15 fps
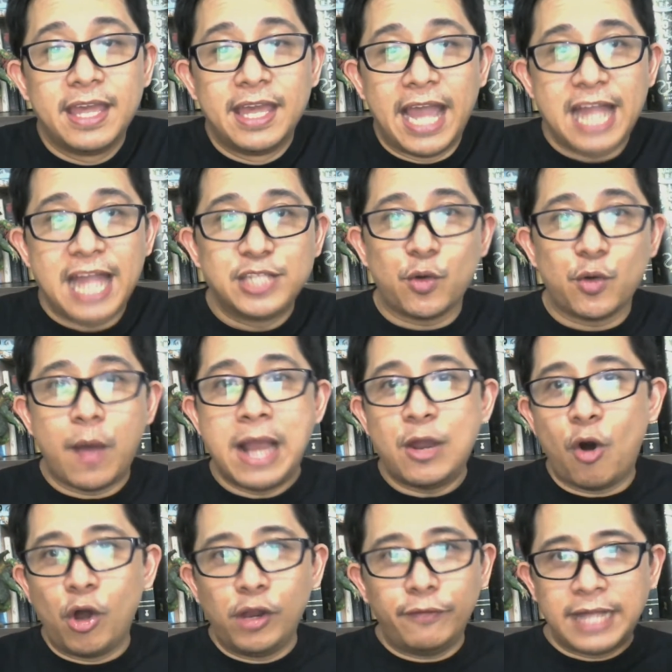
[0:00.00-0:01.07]
And so while
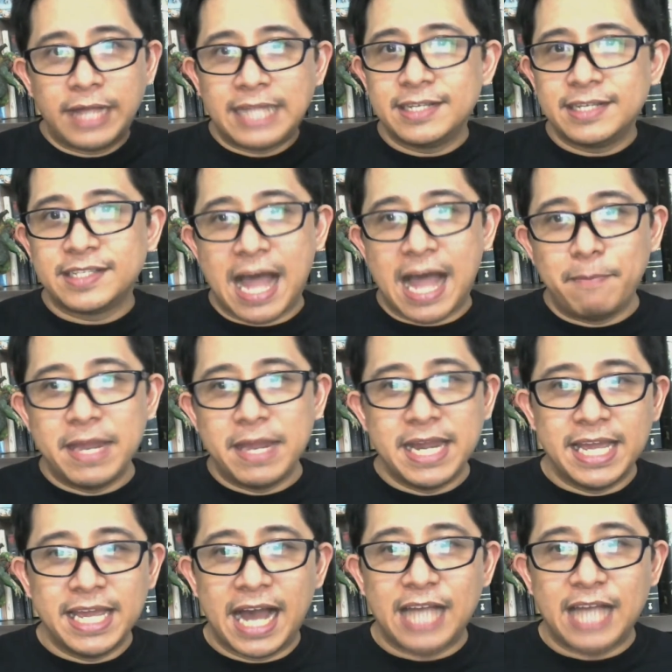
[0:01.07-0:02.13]
all of that is
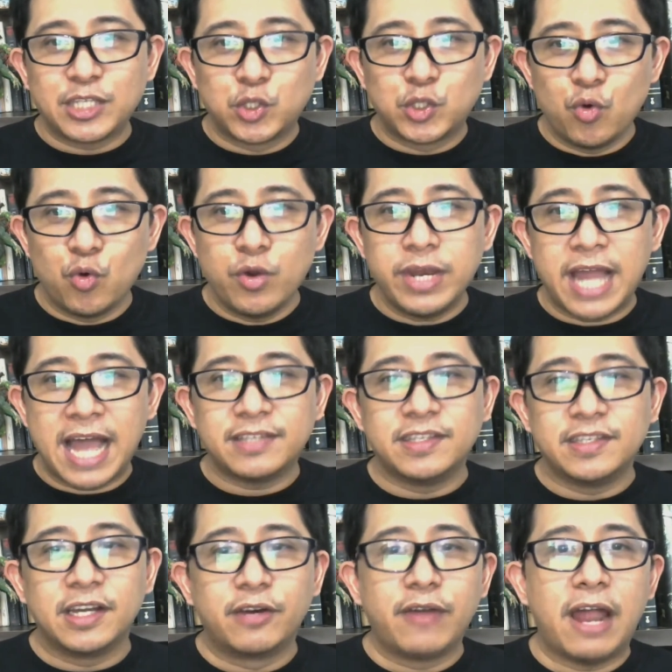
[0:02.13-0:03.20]
happening, as soon as
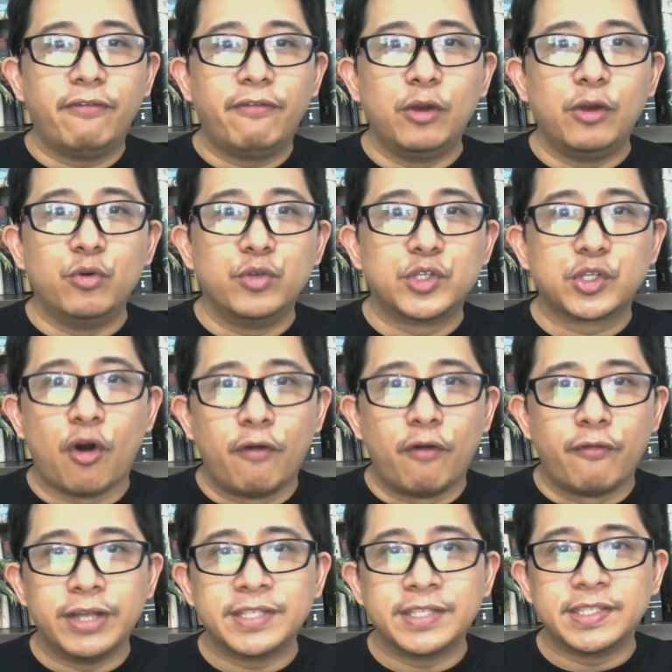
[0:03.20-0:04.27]
the Granfalloon's
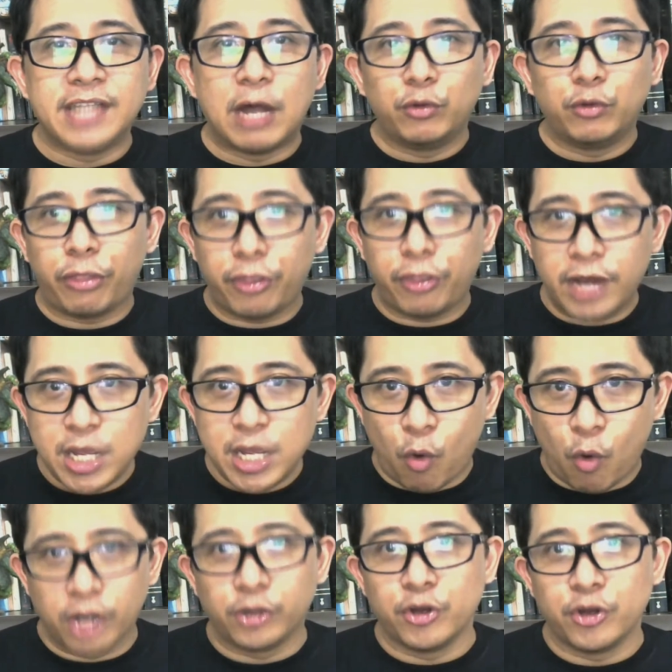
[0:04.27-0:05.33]
cover is down to
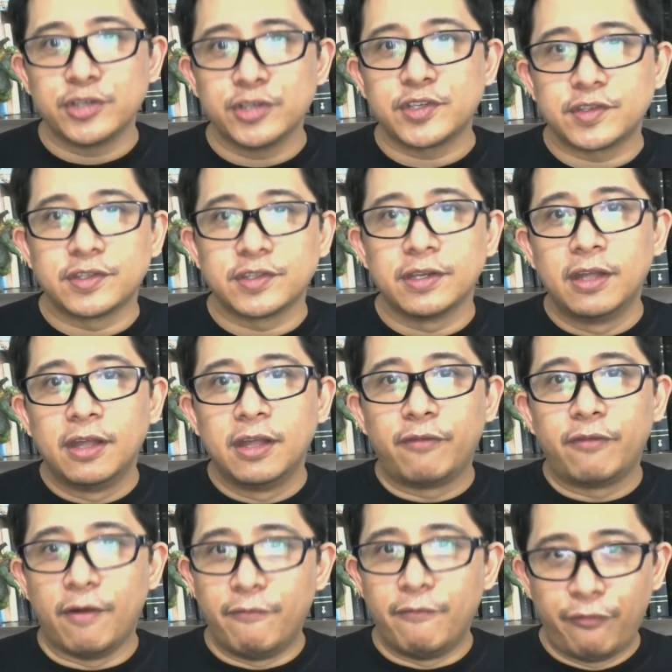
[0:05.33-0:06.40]
3/4
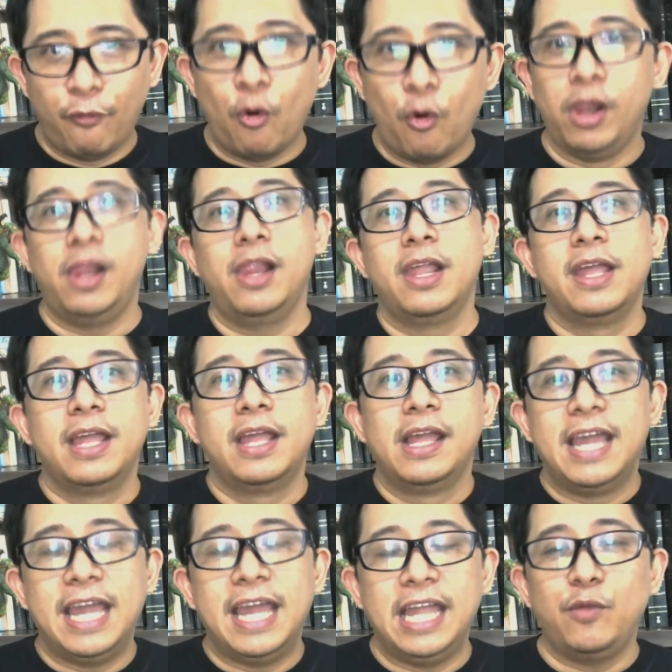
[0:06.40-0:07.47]
from full,
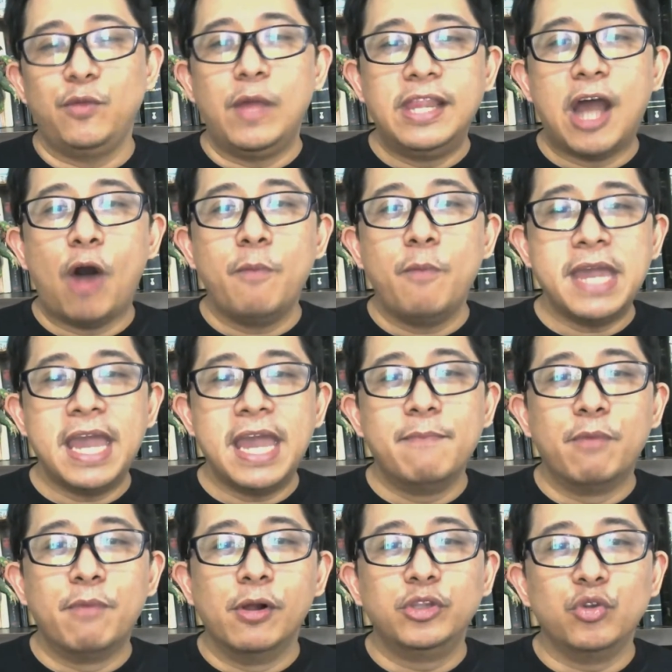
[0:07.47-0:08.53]
it will now be
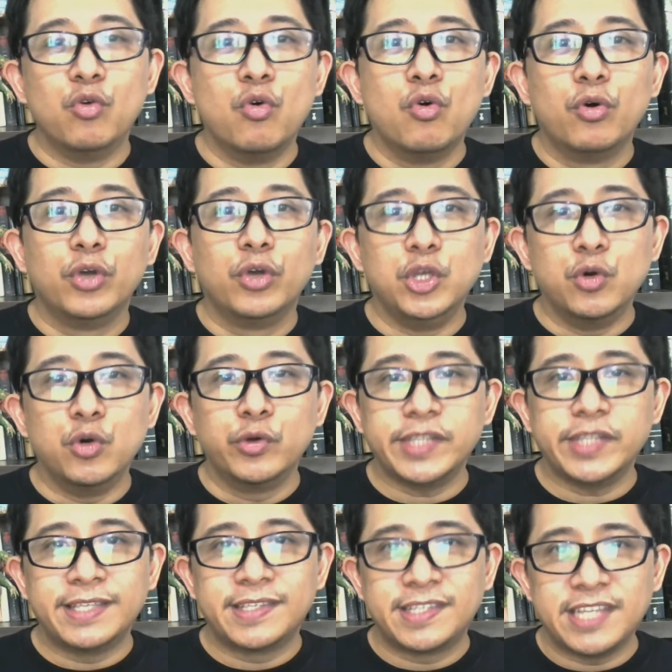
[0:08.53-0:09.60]
able to
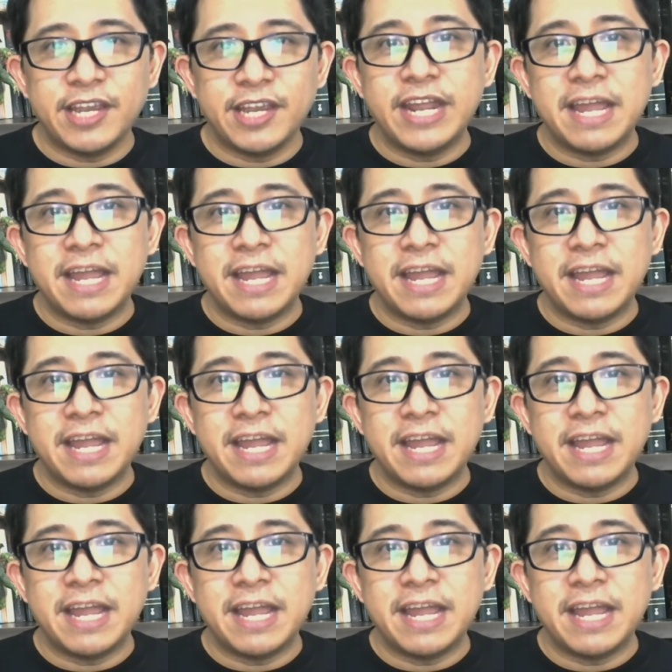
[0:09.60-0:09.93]
use its Searing